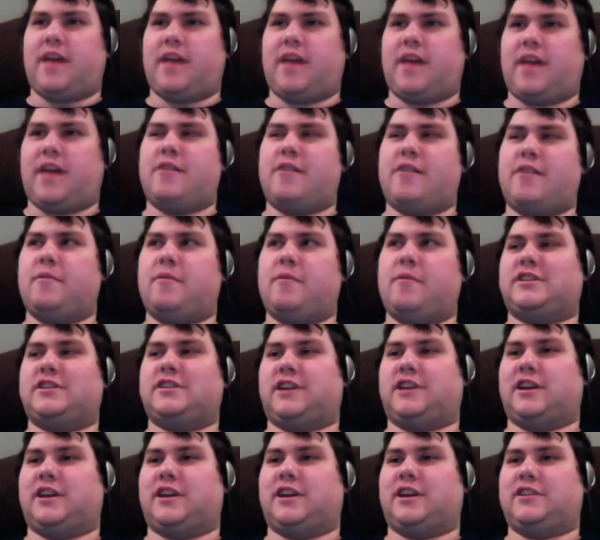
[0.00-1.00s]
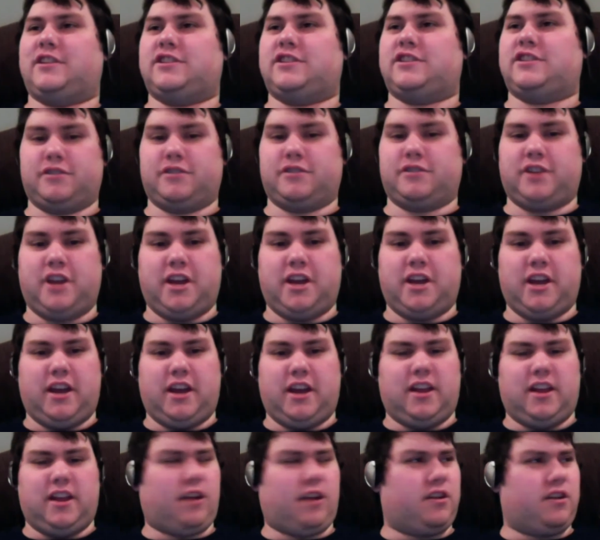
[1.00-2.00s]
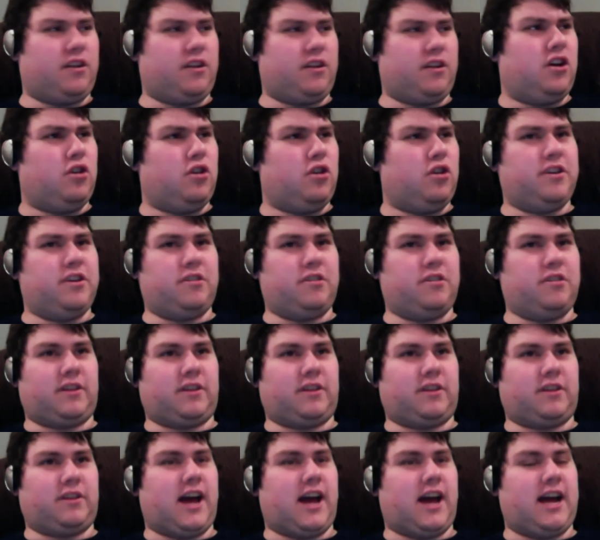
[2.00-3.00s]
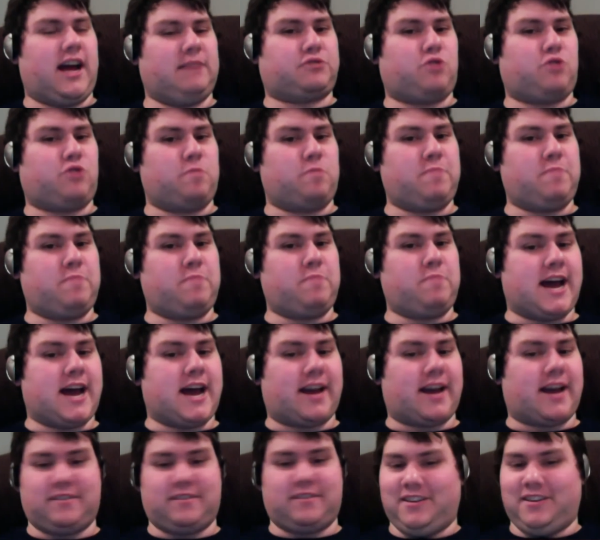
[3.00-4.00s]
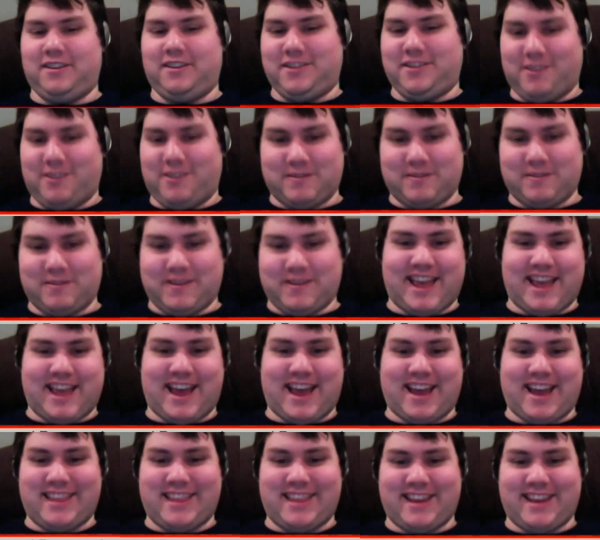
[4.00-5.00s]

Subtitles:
because she introduced, like, who are you? It was like, I'm Scorpina, or something like that, and then...